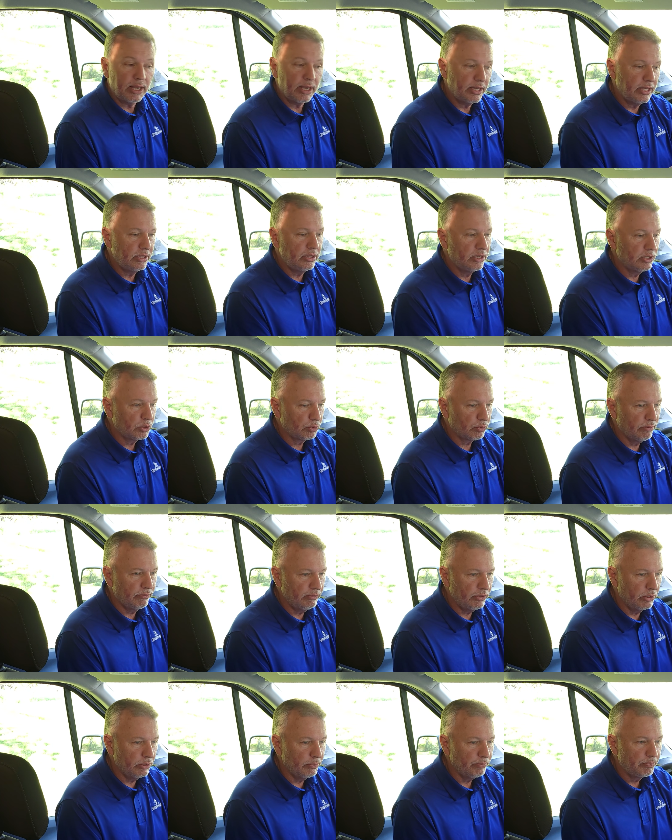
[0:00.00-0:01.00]
in this
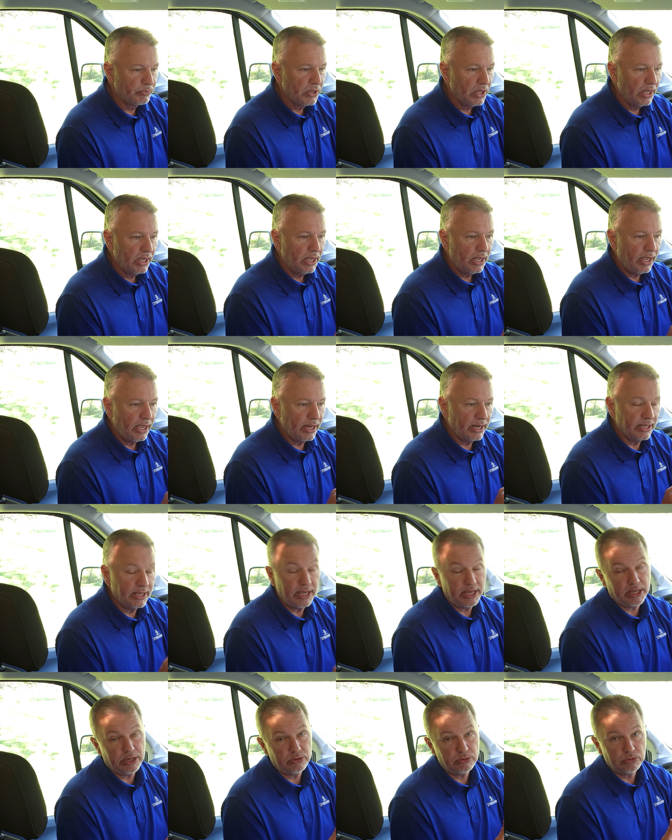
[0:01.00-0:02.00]
review. And
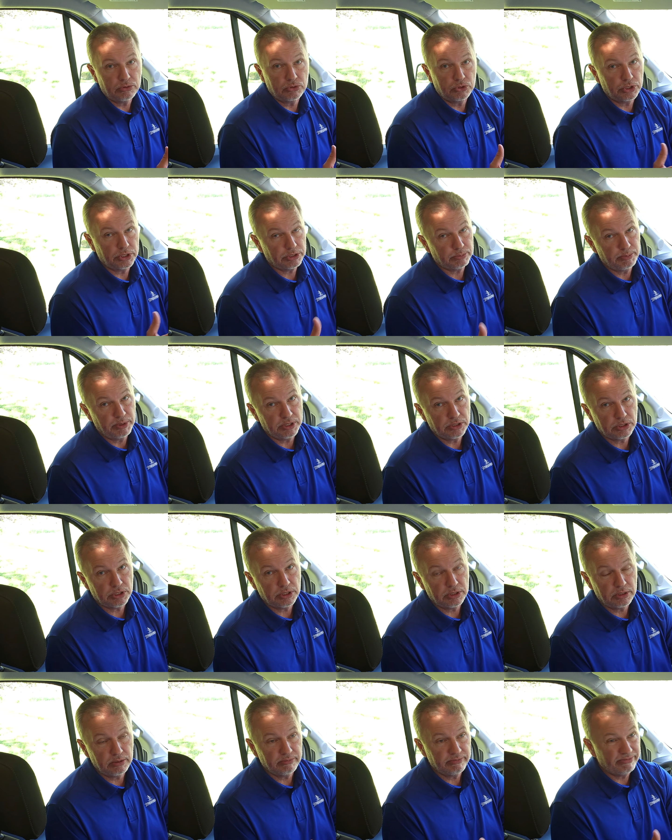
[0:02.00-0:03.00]
again, just
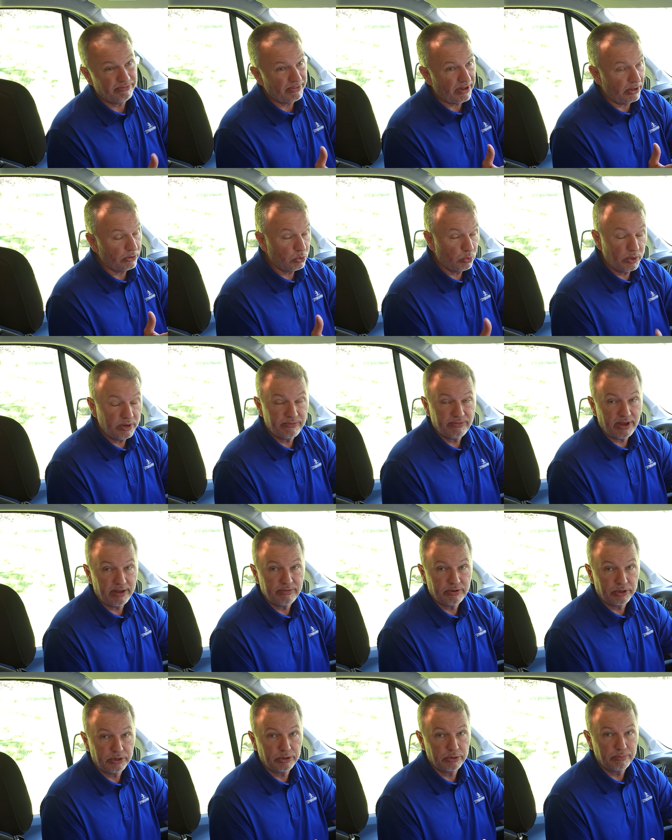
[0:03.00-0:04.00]
mentioned
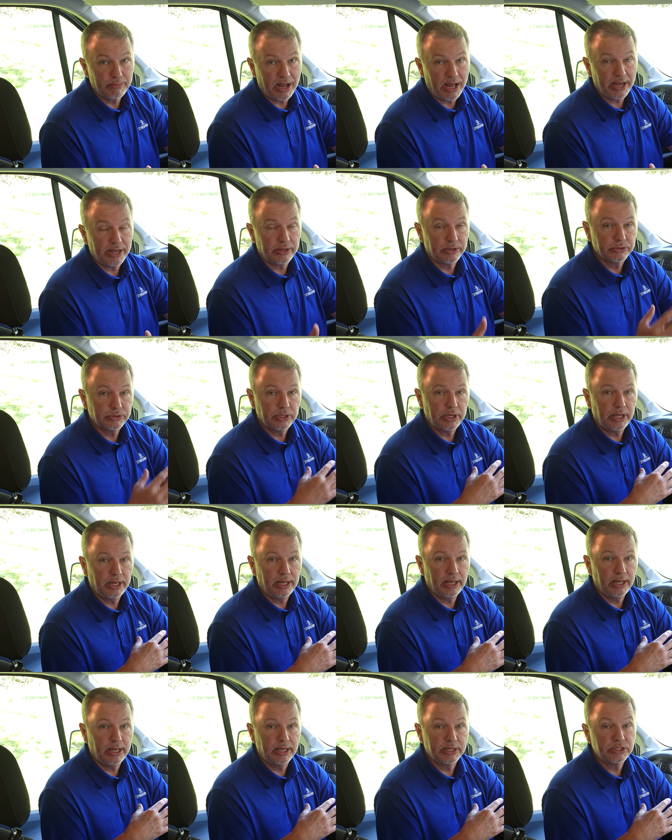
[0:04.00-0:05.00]
2,500 miles,
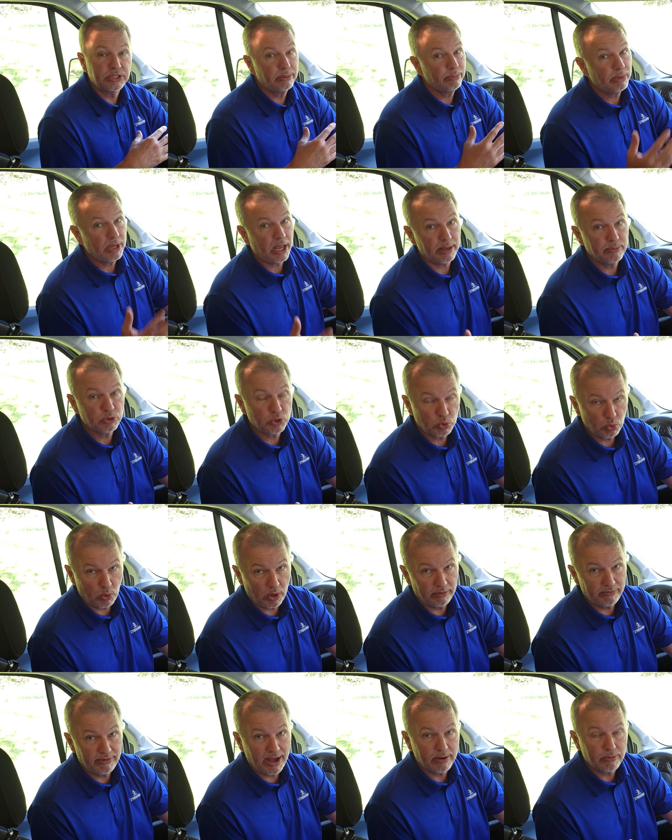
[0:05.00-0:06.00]
sometimes
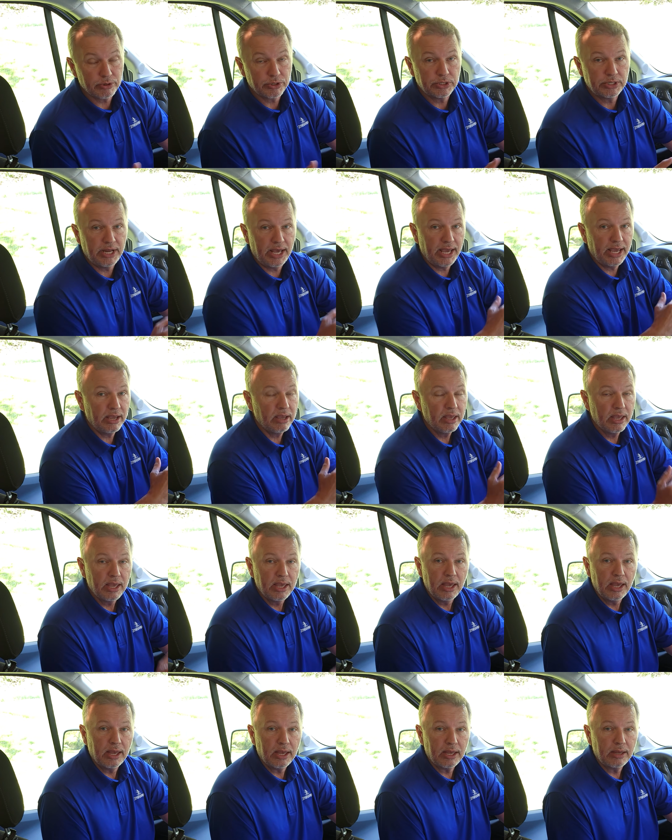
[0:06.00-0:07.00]
12 hours a day
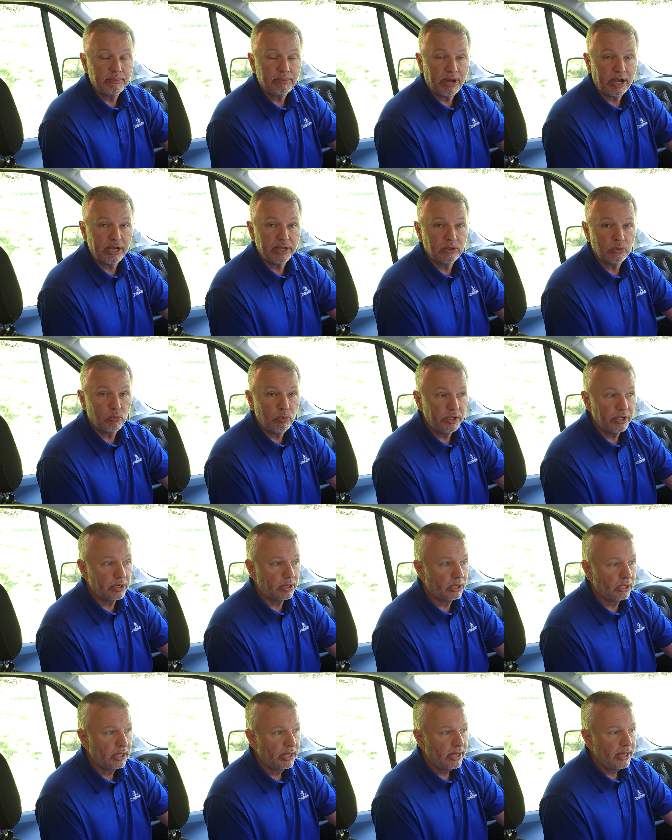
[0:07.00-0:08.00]
behind the
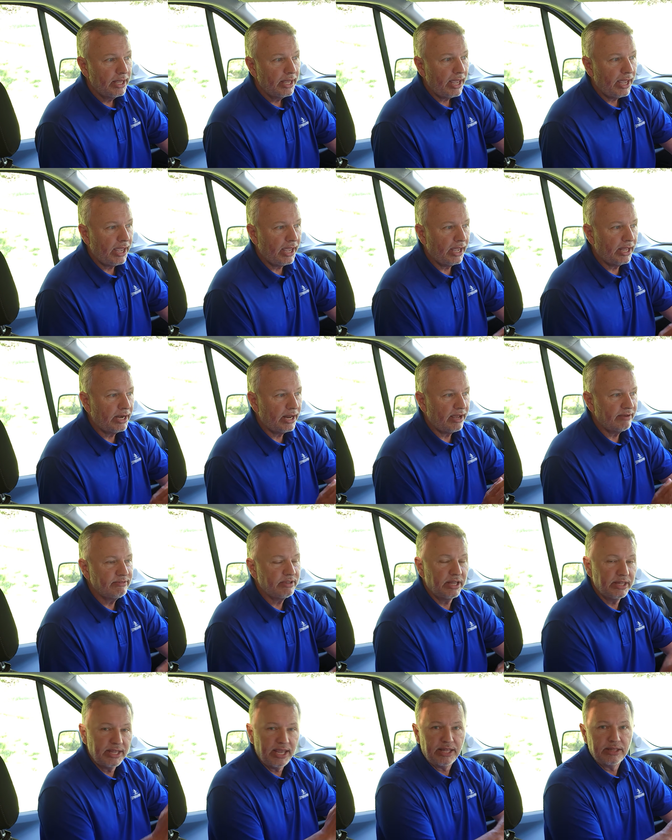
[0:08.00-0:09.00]
wheel. And I've
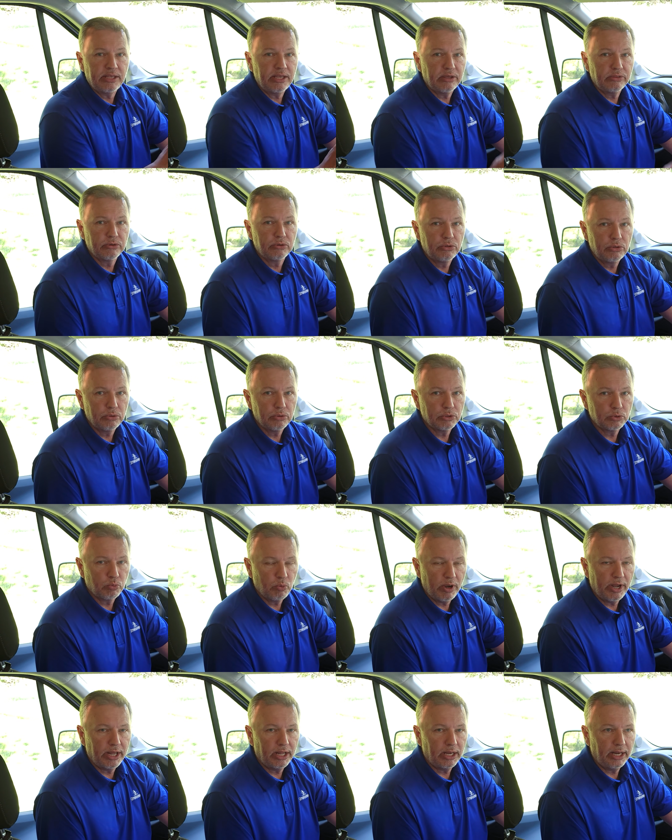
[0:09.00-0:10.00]
done that in the other two as
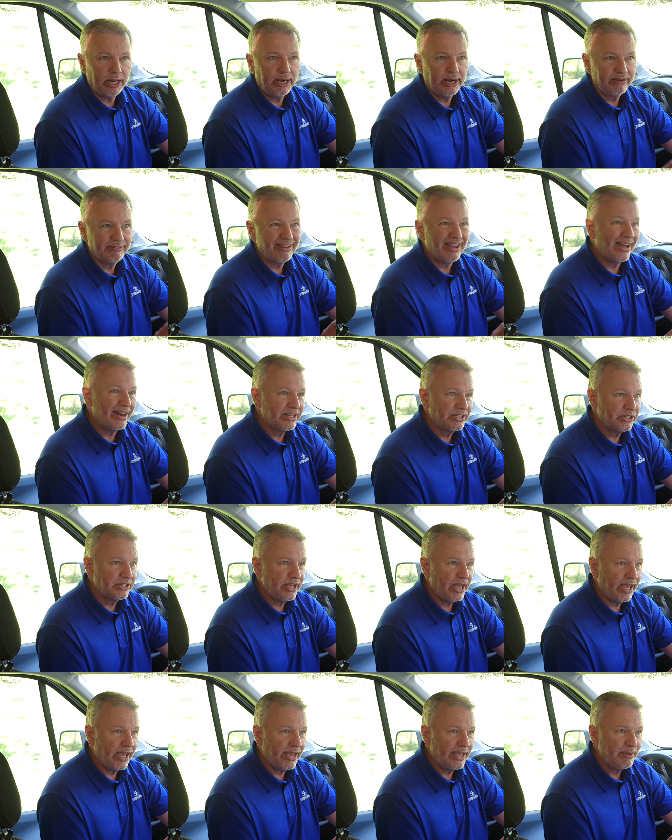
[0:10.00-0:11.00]
well. And I've got to
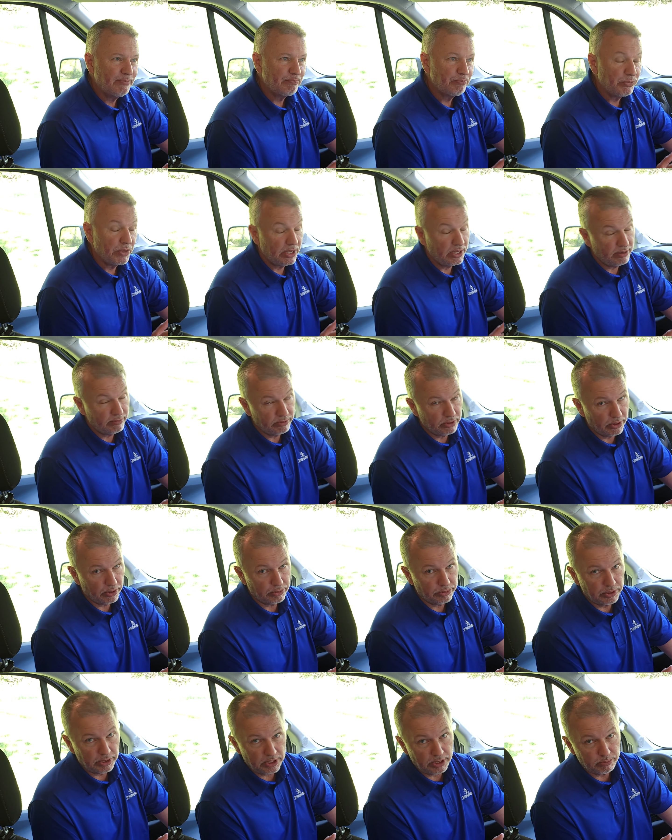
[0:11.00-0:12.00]
say, even
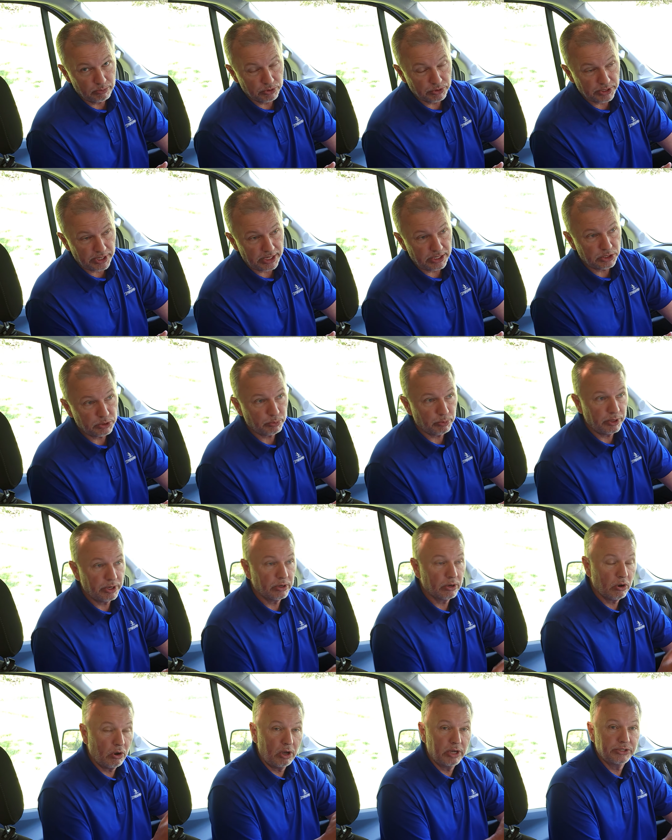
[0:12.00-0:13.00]
though the Mercedes
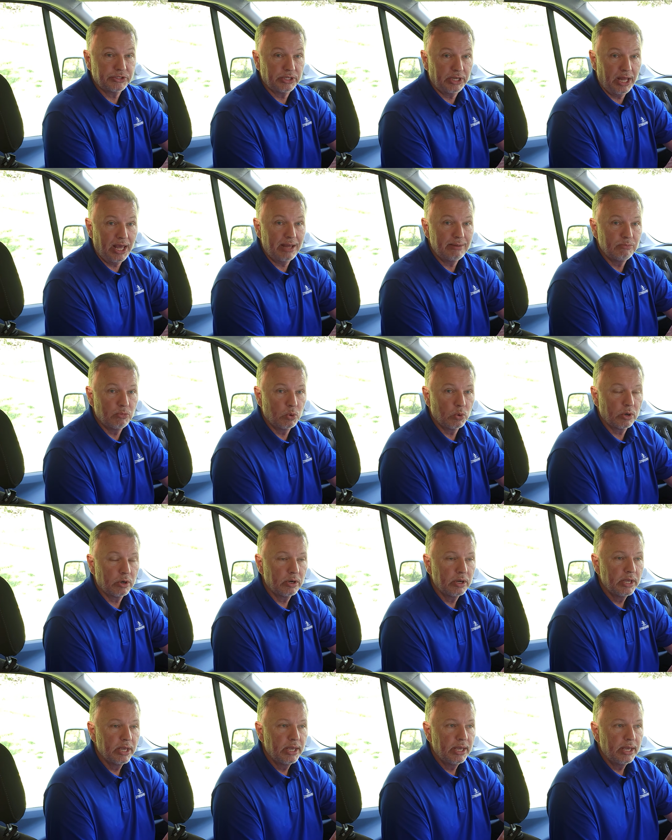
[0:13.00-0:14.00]
Sprinter cost a lot more,